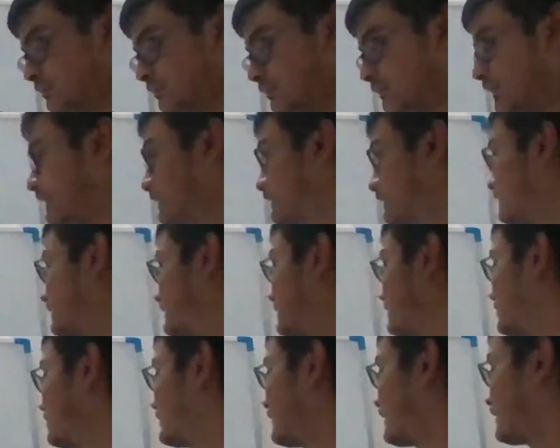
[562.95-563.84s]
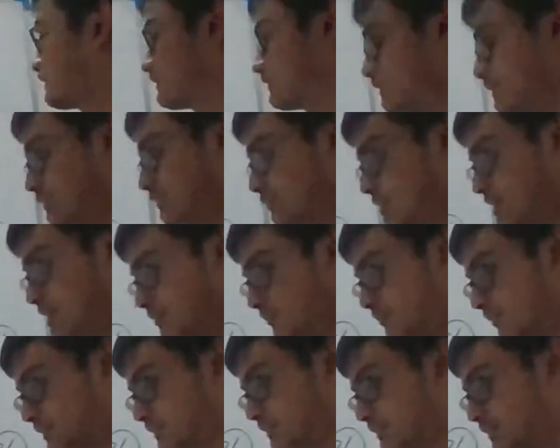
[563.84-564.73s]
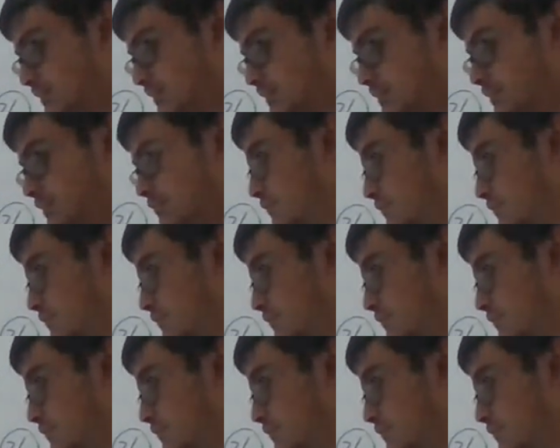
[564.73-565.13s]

Negative, negative come positive.